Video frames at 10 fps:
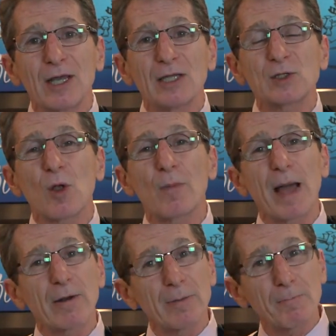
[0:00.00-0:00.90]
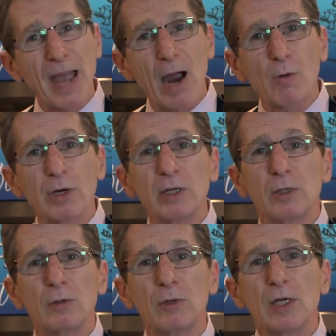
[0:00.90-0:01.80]
It's all about empowering
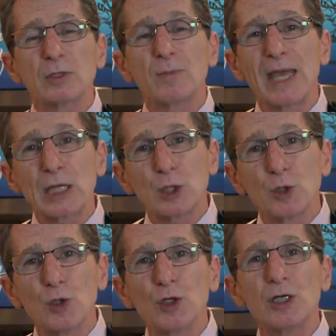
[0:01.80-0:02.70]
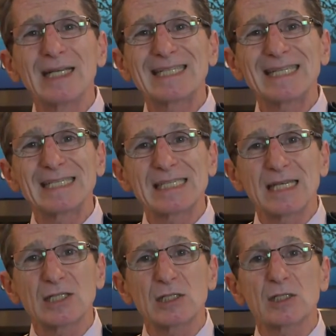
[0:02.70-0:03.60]
you to make good
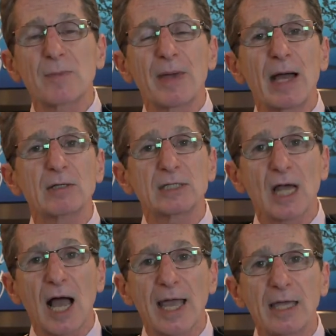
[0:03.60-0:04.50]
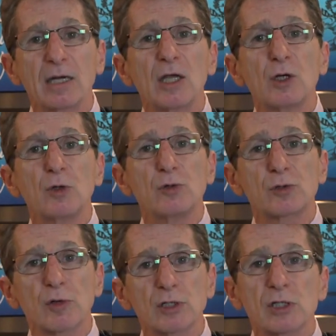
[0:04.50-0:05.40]
decisions about diet,
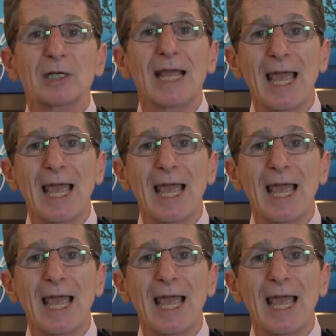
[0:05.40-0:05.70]
nutrition,